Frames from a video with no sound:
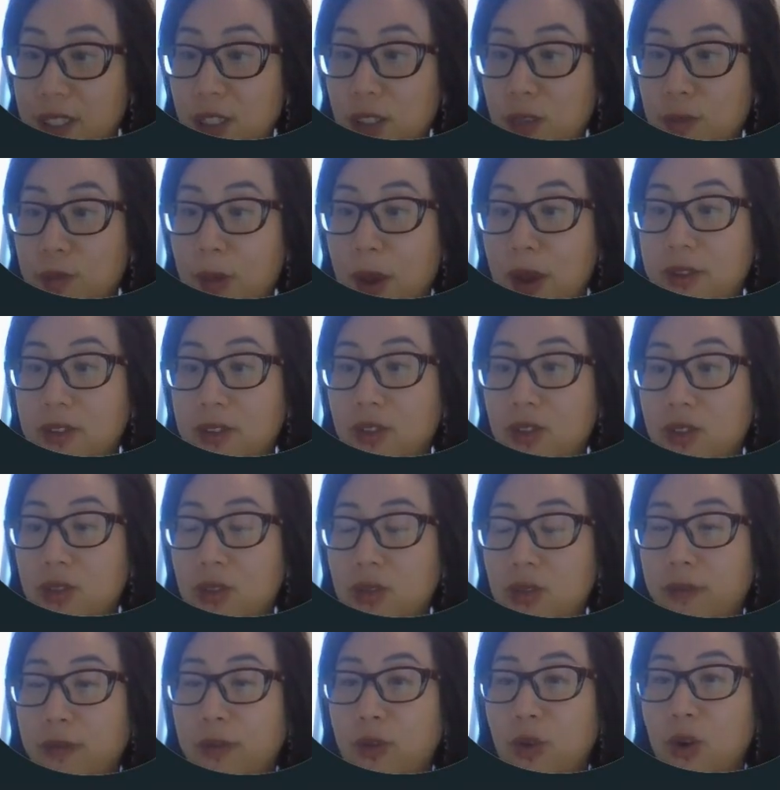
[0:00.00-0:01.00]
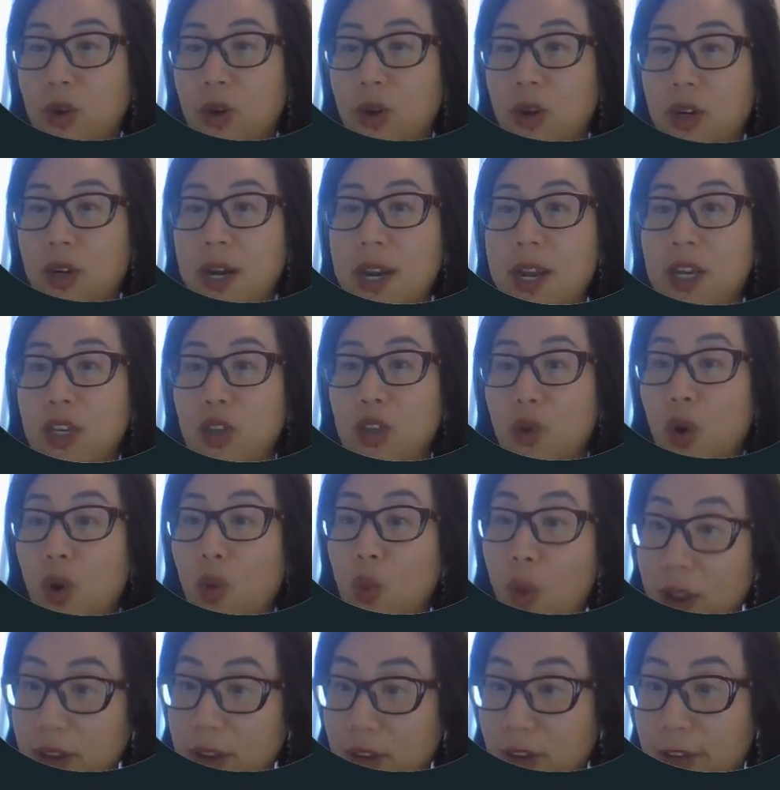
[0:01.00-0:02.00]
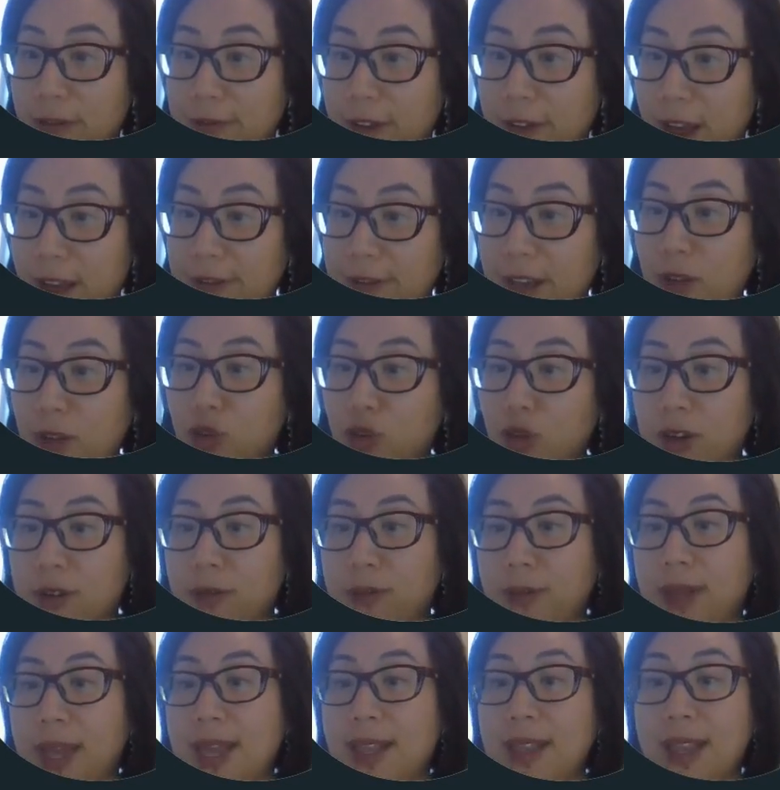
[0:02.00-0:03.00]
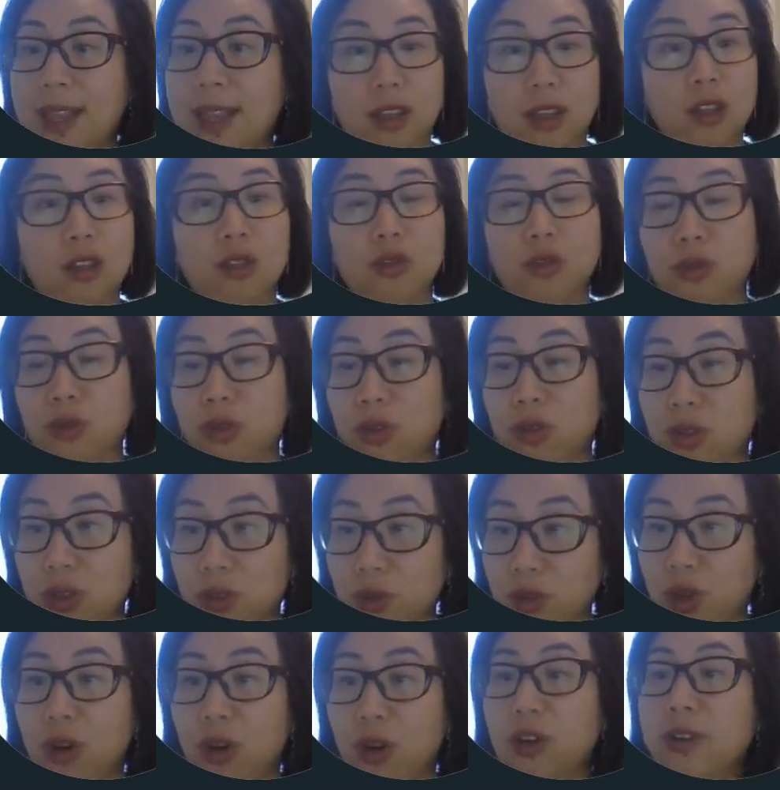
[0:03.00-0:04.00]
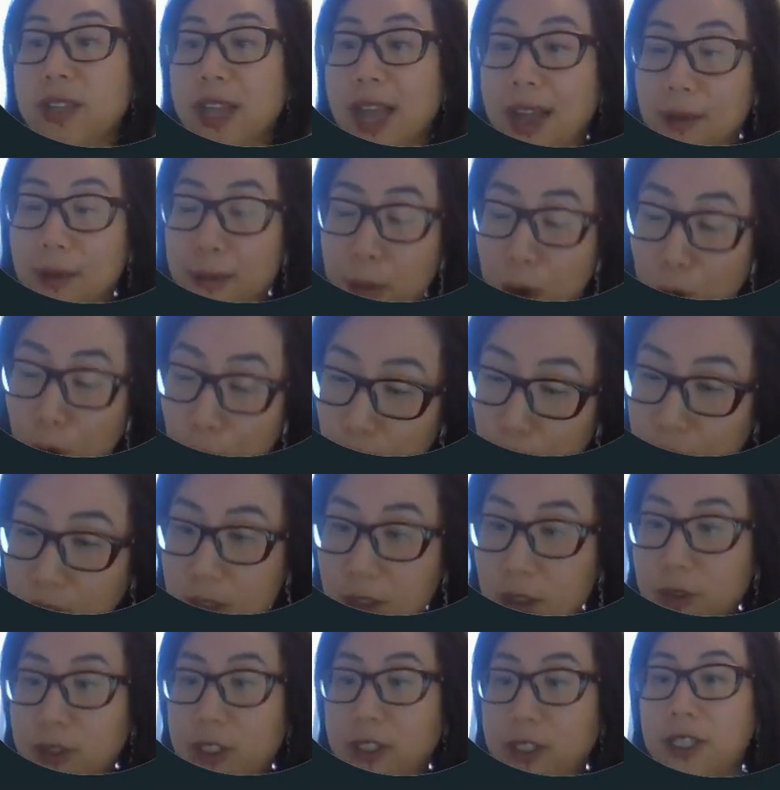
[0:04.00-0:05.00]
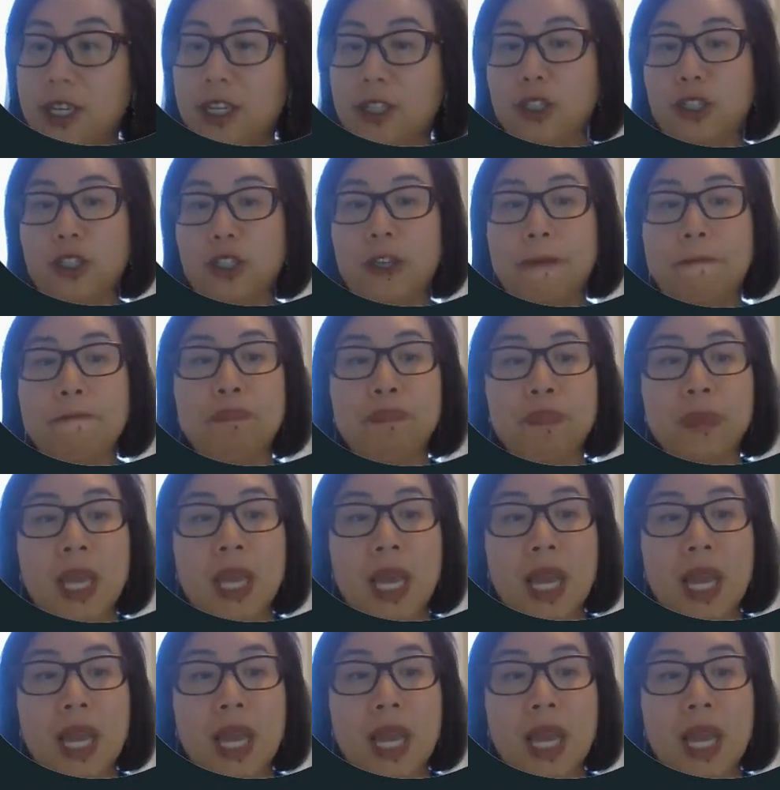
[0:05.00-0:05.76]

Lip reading: sponsors for your 105 HR plan, and then you could still turn that personal deduction